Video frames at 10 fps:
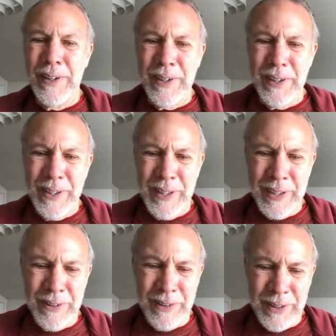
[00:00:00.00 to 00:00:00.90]

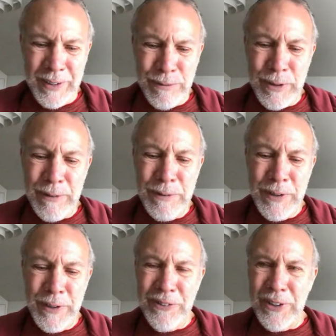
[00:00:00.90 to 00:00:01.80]
and for a few
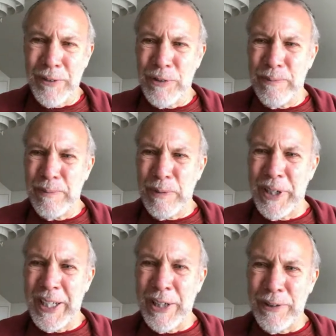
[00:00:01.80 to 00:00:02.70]
years I was
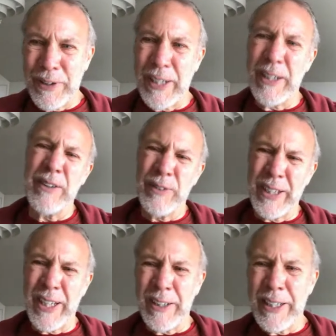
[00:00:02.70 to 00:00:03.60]
printing out. I
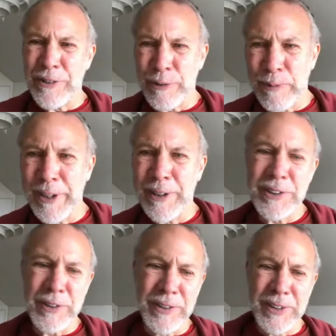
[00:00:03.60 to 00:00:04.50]
had a laser printer,
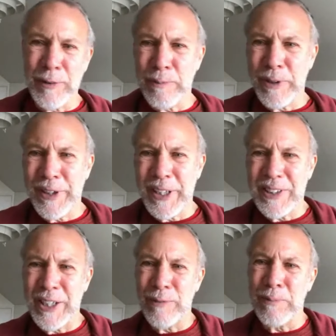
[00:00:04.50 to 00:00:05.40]
so I was able to print things
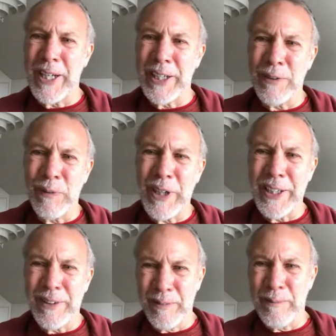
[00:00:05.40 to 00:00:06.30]
out in black and
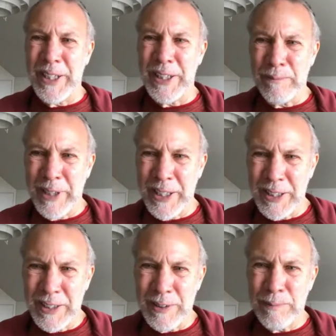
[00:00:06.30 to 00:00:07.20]
white and make
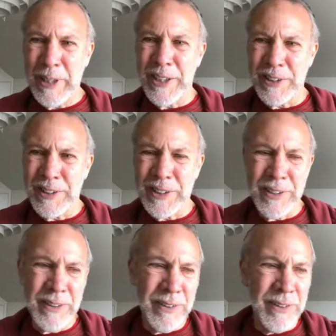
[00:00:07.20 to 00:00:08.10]
these pages
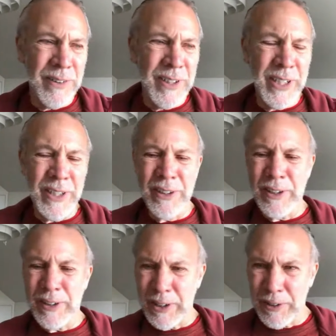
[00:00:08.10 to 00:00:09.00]
and
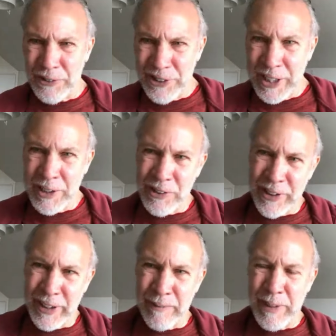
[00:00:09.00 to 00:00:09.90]
little zines that
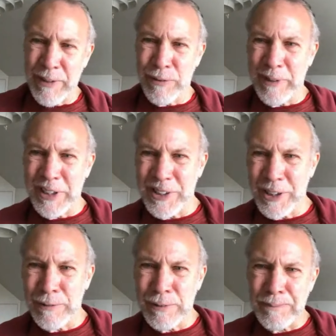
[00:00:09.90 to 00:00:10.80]
I made for
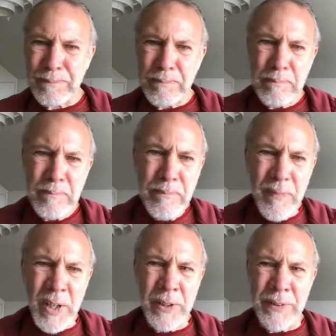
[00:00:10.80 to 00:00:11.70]
myself
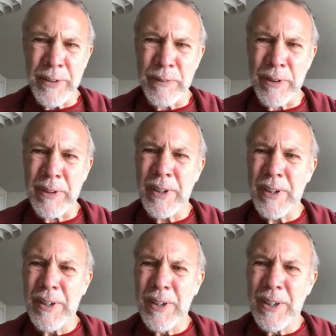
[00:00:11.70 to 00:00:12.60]
that were
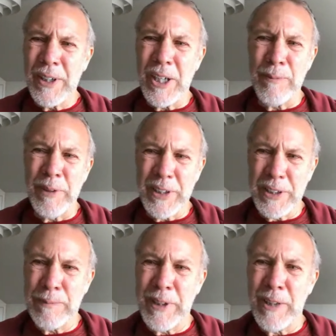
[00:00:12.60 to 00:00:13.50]
comic
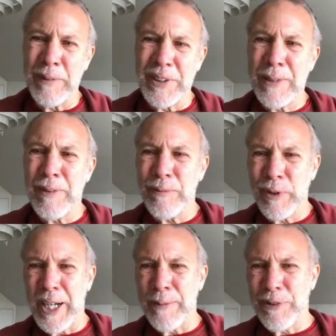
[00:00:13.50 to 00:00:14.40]
experiments. Some of them
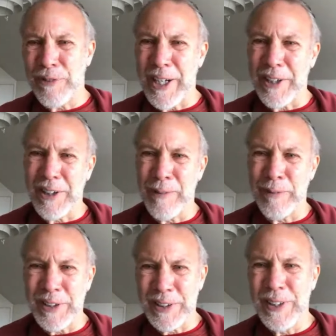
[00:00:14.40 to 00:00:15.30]
were abstract comics,